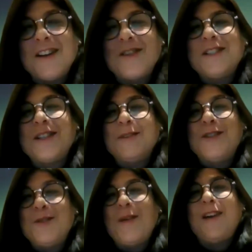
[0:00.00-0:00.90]
countries, and
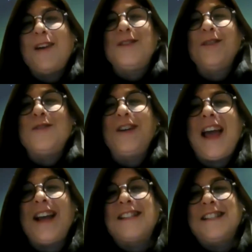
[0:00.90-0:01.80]
we do have different
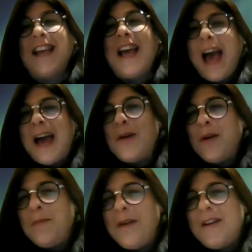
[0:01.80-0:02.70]
accents. I
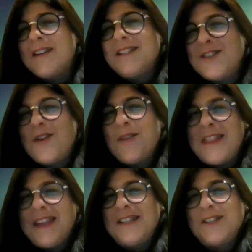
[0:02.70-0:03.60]
know Americans
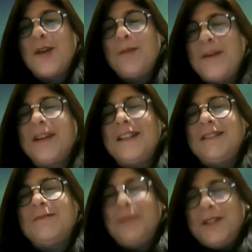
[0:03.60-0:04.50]
don't think so, but
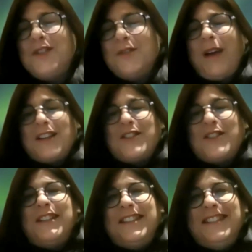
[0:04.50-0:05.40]
we do
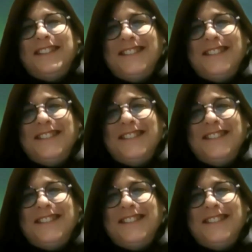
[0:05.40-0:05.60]
actually.